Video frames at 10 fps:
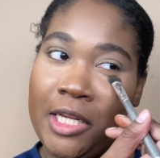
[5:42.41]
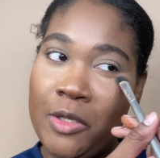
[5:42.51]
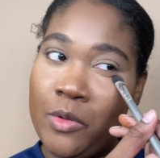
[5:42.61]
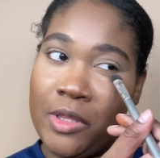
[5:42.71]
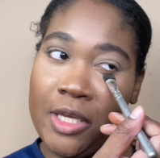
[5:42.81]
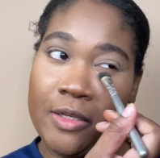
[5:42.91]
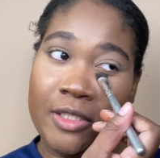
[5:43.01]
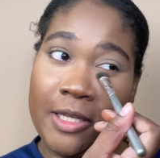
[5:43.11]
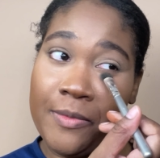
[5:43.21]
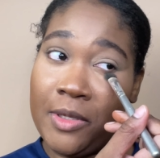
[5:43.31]
then you think of
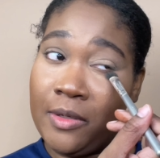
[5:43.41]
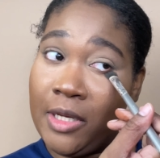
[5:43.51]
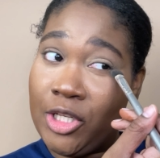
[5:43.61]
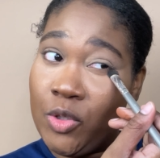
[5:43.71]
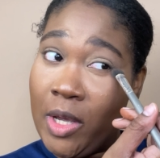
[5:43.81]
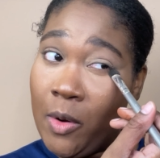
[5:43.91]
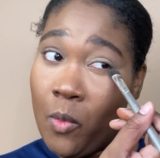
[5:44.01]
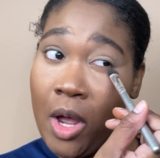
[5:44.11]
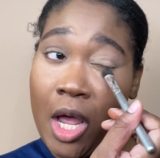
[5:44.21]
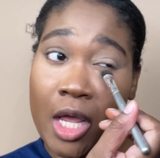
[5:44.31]
something that you had
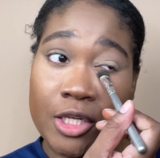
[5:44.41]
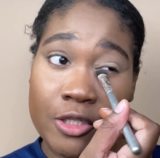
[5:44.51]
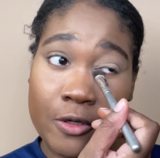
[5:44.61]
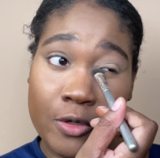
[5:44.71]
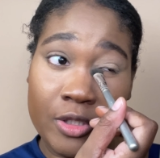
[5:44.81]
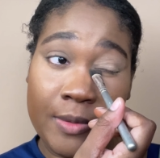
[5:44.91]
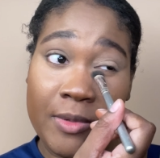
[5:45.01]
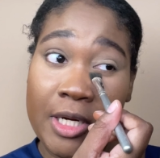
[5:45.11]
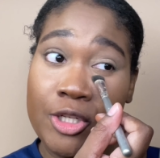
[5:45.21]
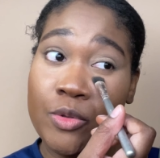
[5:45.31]
watched or
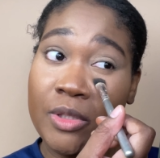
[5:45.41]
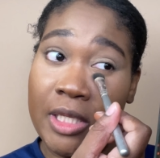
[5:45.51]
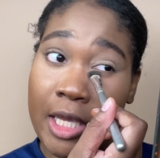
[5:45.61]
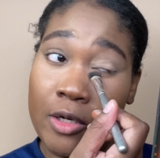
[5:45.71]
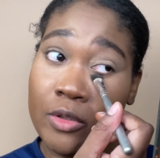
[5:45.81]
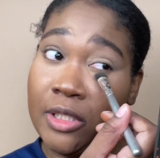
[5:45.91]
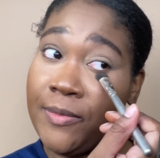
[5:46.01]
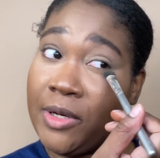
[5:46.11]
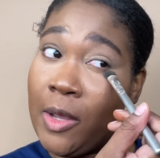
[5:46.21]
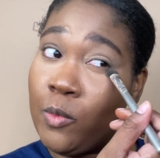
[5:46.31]
something that you said or
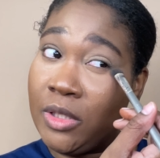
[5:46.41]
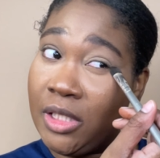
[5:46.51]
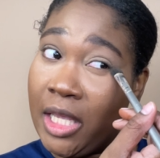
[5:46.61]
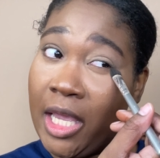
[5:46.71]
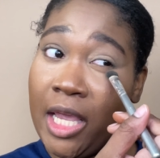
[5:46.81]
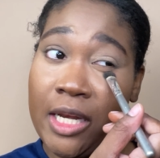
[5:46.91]
something that was said,